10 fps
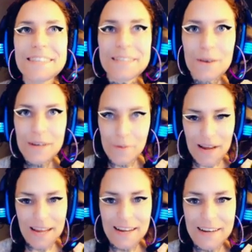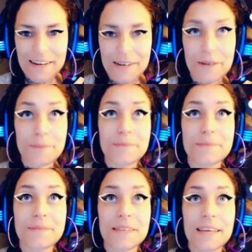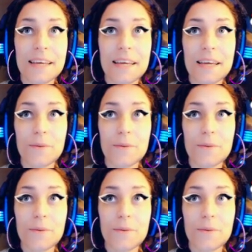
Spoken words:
So anyway, he